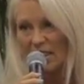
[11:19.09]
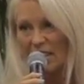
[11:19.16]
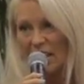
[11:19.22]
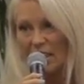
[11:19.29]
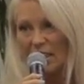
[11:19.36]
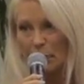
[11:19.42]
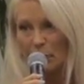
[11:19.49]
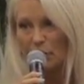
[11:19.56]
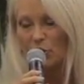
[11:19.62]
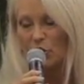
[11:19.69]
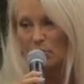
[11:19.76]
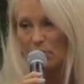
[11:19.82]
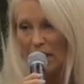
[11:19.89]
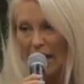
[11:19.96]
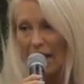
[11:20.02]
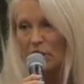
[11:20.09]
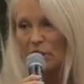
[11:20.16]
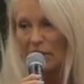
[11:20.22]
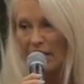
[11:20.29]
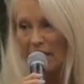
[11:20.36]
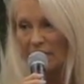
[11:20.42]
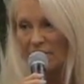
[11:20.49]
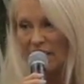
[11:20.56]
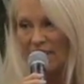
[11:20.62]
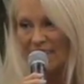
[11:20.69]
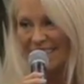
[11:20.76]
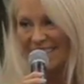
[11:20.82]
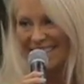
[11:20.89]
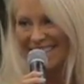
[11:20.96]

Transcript: and they were usually black or navy.